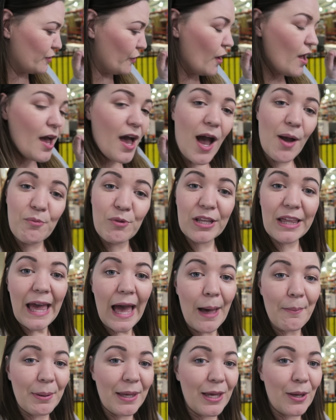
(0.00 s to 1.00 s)
So I'm
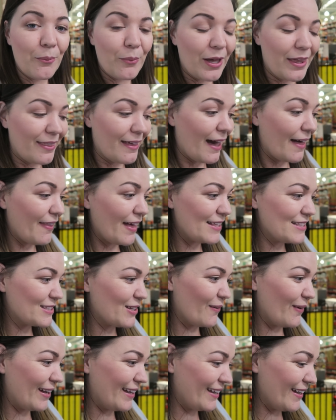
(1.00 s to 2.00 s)
really happy with how that's
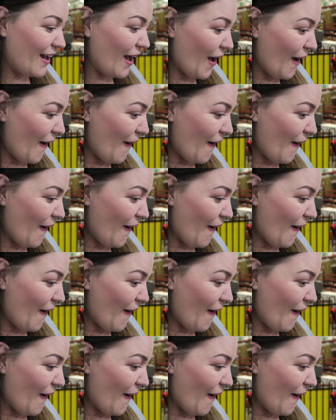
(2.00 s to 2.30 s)
going.